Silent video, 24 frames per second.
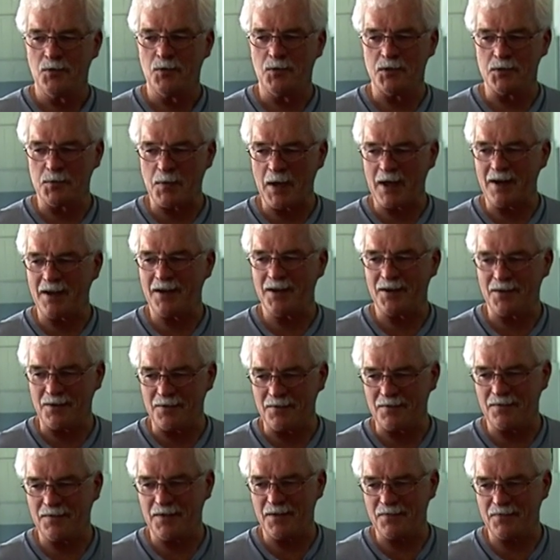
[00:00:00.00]
was about
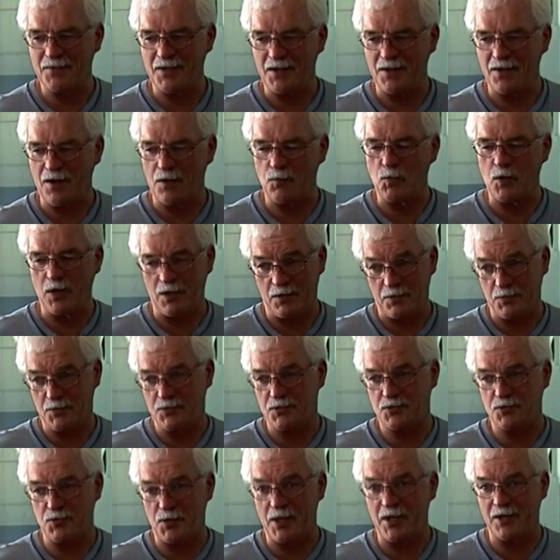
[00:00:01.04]
150. Well, it
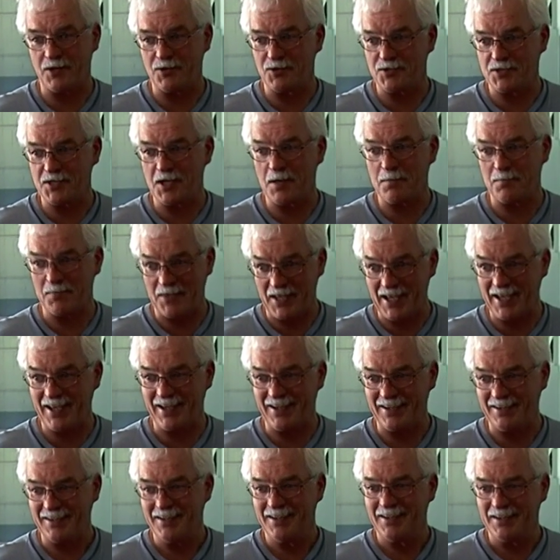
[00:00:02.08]
was 300 something
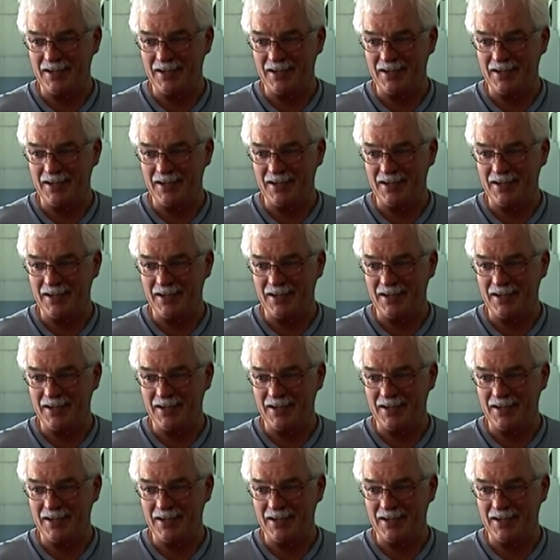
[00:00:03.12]
then.